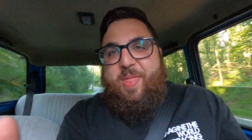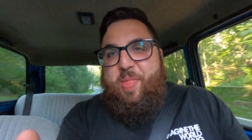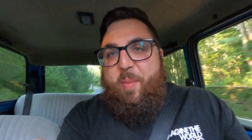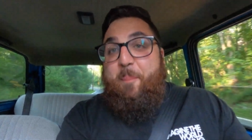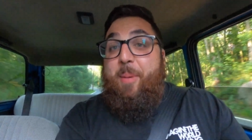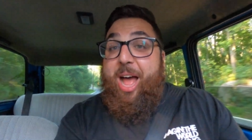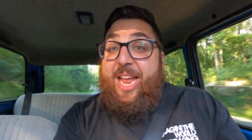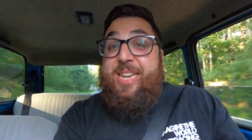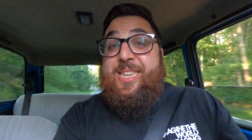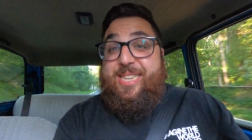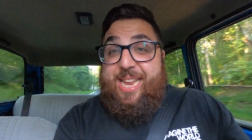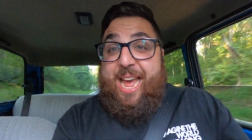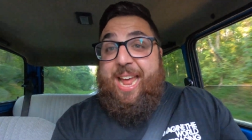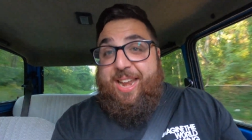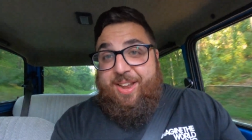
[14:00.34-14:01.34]
in the
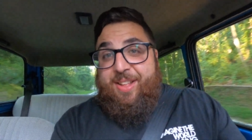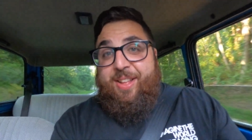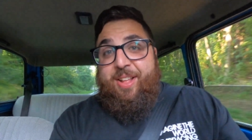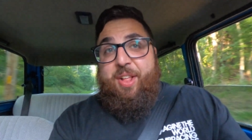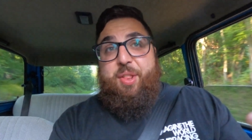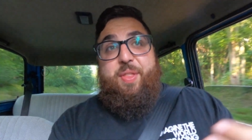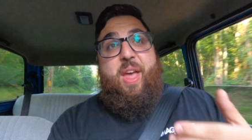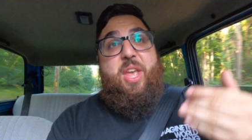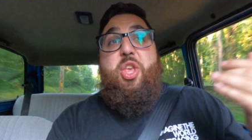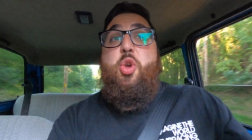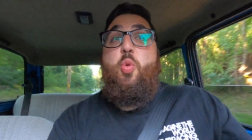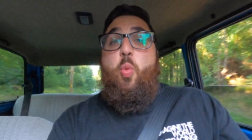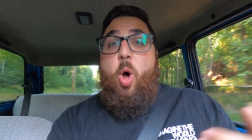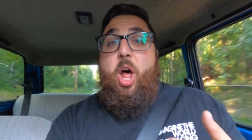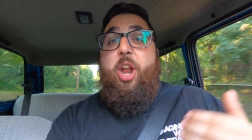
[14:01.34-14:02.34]
mindset that
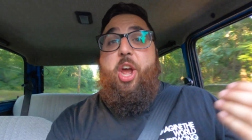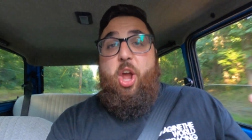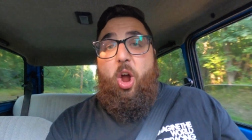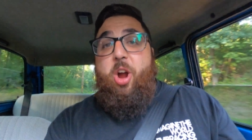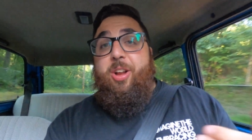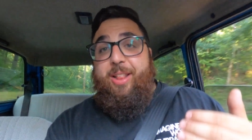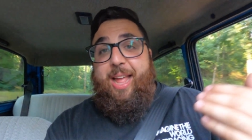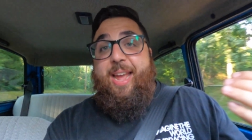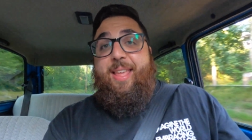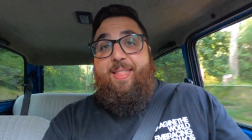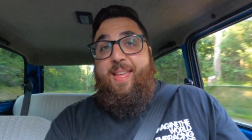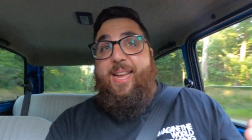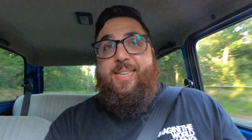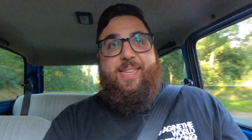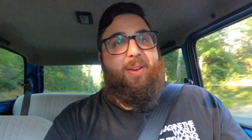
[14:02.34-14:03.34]
you want a car like
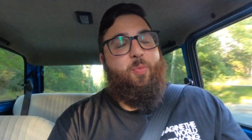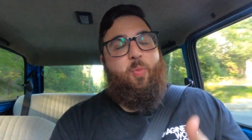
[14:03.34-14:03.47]
this,